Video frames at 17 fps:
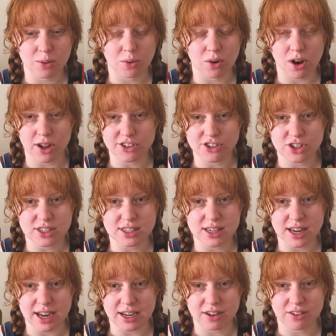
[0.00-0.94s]
we're all just
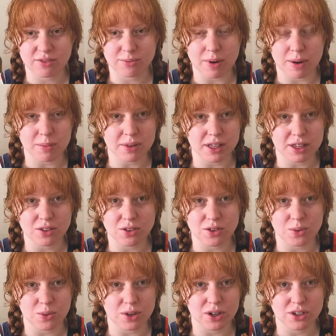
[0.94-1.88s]
kind of bumbling through
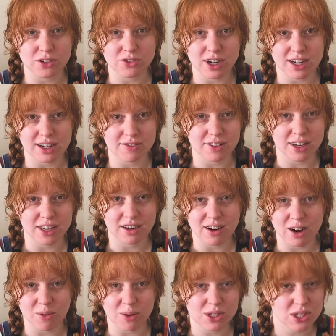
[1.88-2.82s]
the world trying to figure
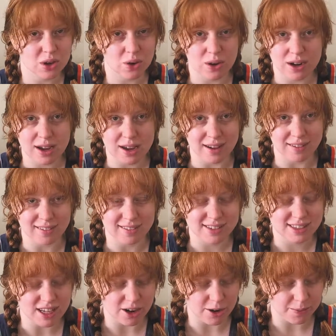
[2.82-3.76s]
out what's going on.
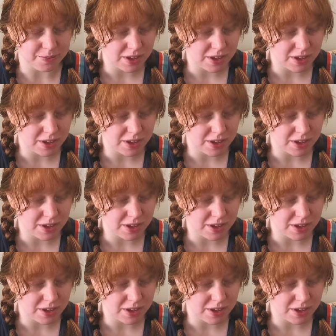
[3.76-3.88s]
So